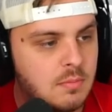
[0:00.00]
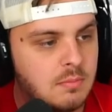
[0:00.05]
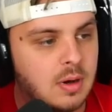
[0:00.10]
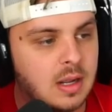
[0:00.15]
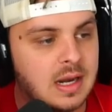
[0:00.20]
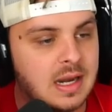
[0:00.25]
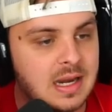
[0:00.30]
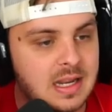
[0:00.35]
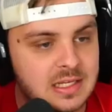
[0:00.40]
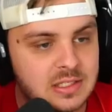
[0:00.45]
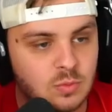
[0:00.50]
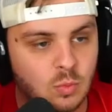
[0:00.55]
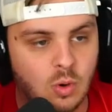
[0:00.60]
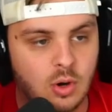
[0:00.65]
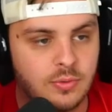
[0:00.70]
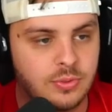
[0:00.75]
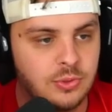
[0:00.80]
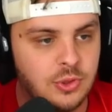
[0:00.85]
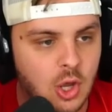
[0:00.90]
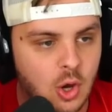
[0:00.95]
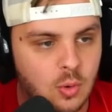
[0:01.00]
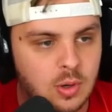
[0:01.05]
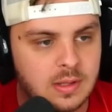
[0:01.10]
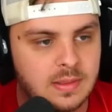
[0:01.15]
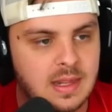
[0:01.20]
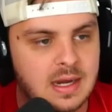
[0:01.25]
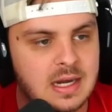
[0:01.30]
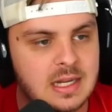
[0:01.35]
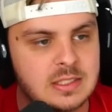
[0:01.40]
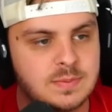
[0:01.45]
but it is worth noting
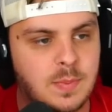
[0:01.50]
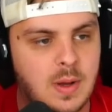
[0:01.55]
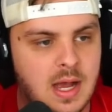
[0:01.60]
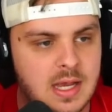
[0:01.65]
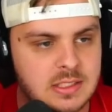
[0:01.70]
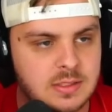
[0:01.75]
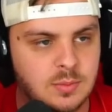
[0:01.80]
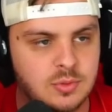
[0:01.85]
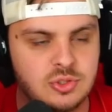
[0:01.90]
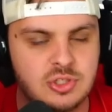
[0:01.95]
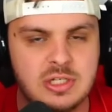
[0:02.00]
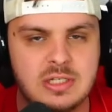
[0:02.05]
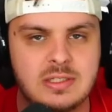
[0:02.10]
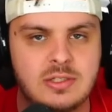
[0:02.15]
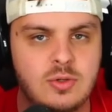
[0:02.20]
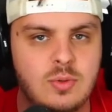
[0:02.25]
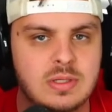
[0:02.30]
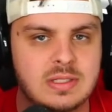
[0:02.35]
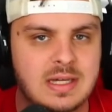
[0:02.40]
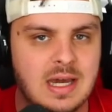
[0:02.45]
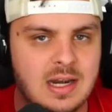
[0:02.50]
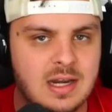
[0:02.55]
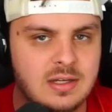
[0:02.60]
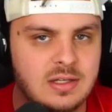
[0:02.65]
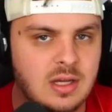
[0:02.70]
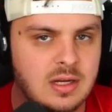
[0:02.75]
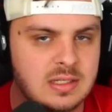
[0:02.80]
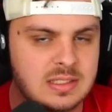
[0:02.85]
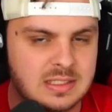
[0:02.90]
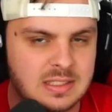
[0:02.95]
that it is possible. G2 has kind of
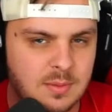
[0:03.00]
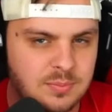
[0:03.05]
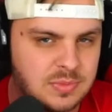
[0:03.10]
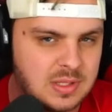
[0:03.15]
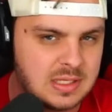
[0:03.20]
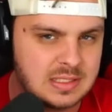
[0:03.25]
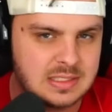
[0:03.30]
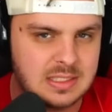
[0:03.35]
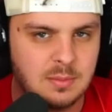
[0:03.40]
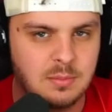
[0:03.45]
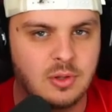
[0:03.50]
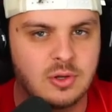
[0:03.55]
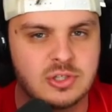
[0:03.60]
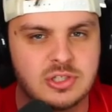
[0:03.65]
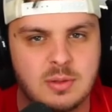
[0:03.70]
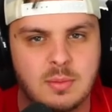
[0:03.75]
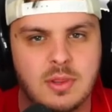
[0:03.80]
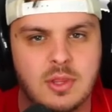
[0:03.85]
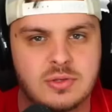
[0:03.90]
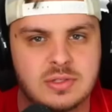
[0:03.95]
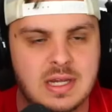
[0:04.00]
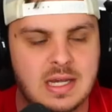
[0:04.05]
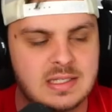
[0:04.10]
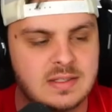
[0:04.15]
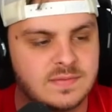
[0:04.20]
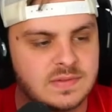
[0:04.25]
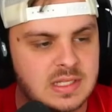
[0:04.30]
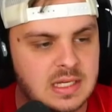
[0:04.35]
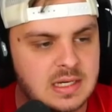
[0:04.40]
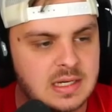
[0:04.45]
done something similar. Some of those guys
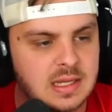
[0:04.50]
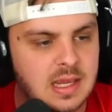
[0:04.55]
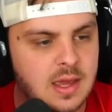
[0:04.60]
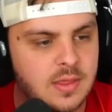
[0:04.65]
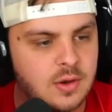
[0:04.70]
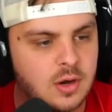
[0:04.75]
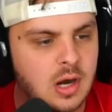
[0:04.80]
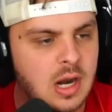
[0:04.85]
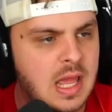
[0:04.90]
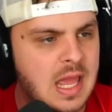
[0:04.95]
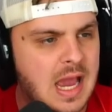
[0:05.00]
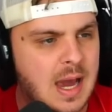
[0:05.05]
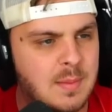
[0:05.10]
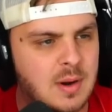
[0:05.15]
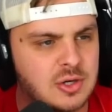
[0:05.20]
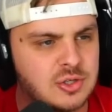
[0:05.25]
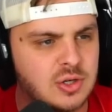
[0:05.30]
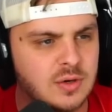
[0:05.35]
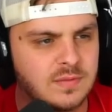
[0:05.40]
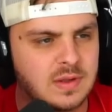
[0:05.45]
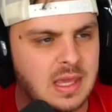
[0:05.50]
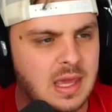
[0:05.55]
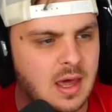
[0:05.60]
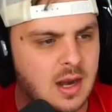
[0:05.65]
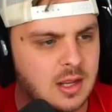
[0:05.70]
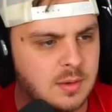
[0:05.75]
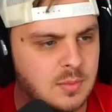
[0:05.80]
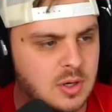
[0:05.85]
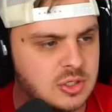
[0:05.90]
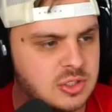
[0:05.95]
have stayed together. I'm not sure if
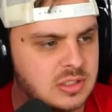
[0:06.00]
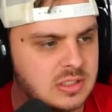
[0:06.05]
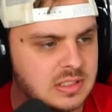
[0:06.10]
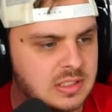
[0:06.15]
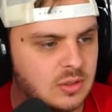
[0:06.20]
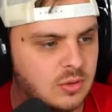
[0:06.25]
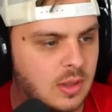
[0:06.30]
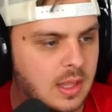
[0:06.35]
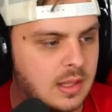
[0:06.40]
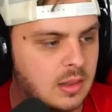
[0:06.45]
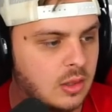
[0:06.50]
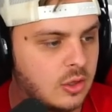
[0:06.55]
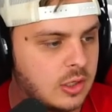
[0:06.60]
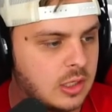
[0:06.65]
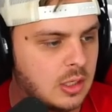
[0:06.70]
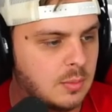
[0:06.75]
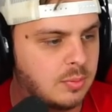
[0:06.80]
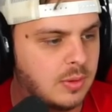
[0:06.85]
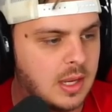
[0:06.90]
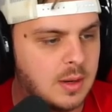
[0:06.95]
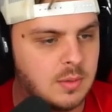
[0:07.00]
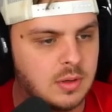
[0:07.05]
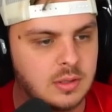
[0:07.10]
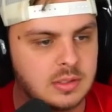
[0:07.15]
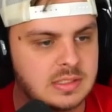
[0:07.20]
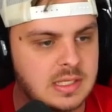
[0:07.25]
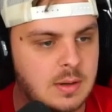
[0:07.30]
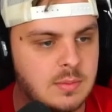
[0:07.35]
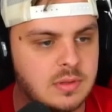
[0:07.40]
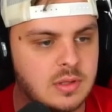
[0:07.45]
Chaotic Much is still like looking to plan with to
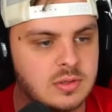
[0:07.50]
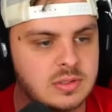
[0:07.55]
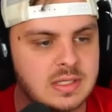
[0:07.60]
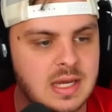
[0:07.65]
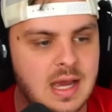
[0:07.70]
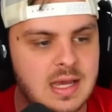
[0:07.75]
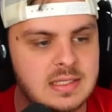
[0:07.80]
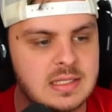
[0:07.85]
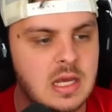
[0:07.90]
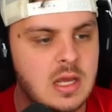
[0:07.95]
stay with those guys,